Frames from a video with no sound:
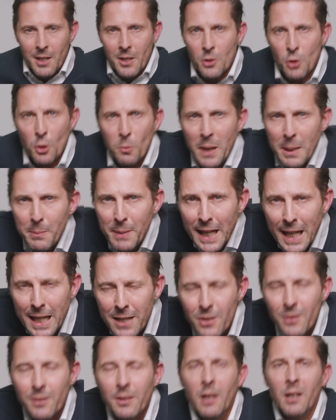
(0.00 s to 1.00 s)
So maybe
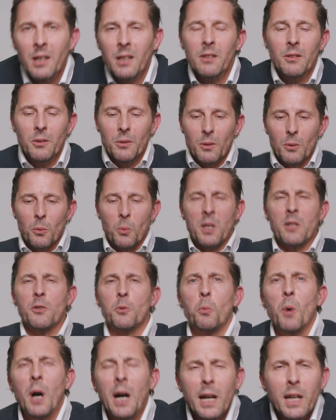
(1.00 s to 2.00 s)
let's start
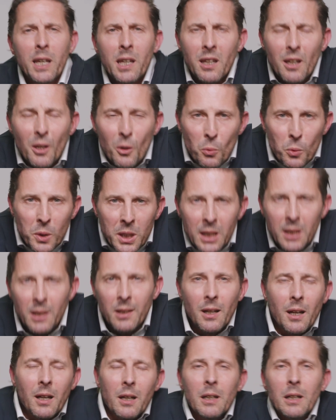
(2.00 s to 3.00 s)
with why
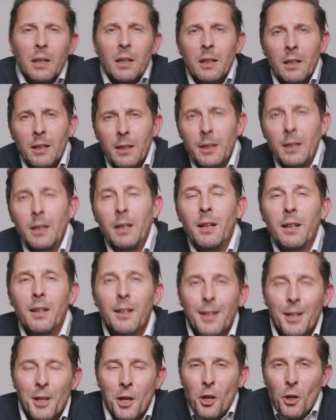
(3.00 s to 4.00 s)
we
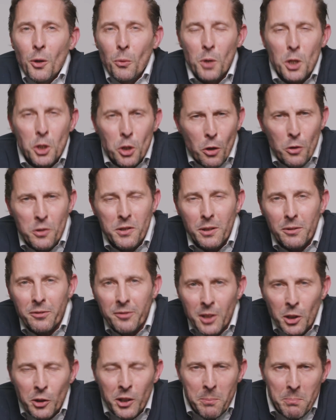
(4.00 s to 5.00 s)
chose the
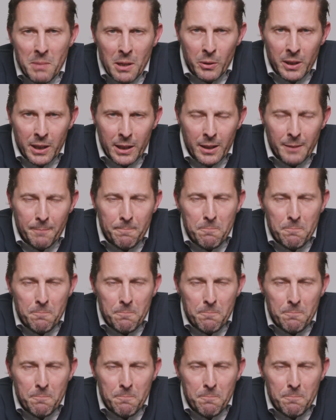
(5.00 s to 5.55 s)
Field and Marine.